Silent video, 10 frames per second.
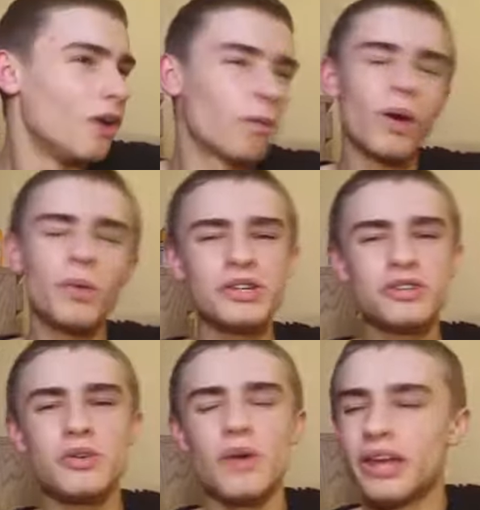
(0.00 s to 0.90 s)
Why would
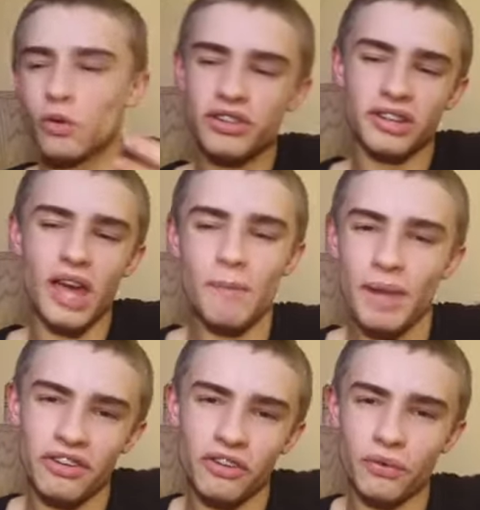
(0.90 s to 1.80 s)
you? It's called scare
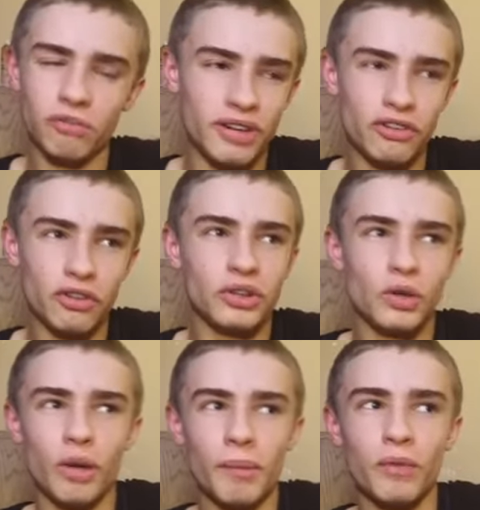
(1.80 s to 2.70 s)
mazes for a reason. You
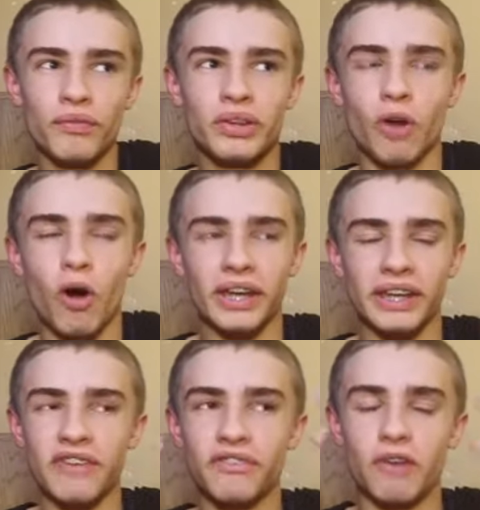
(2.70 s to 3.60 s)
come out with the dark, it
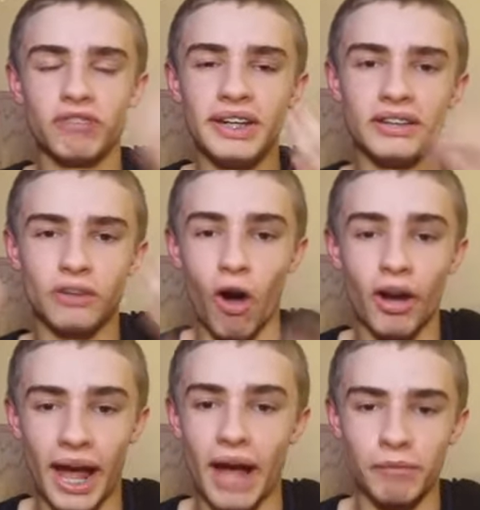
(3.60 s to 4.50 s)
gives that really
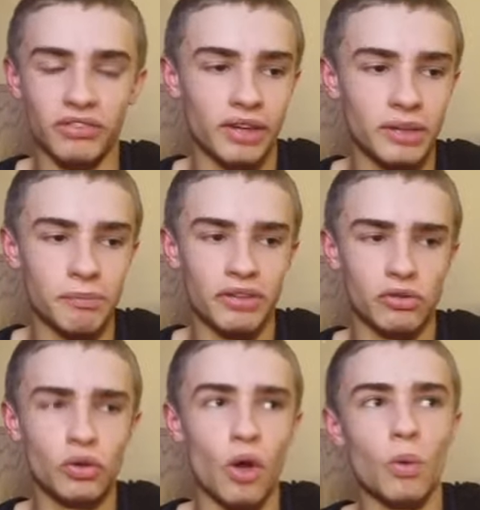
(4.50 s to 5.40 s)
dark atmosphere. It means
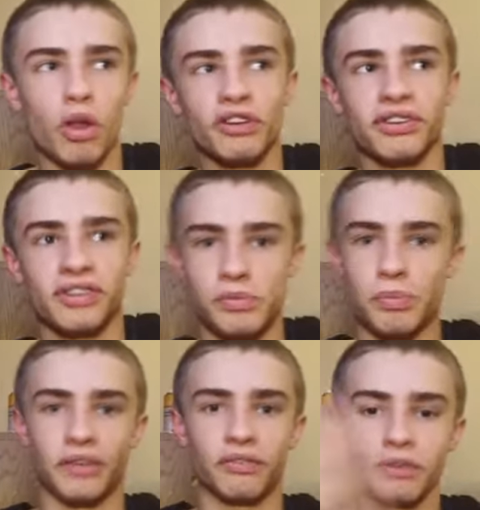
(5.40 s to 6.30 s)
no light
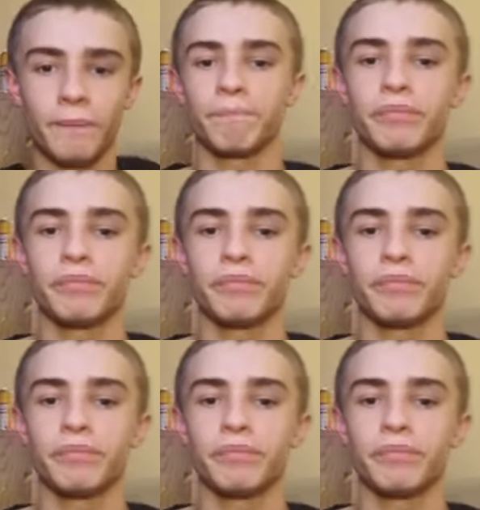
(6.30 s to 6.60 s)
seeping through.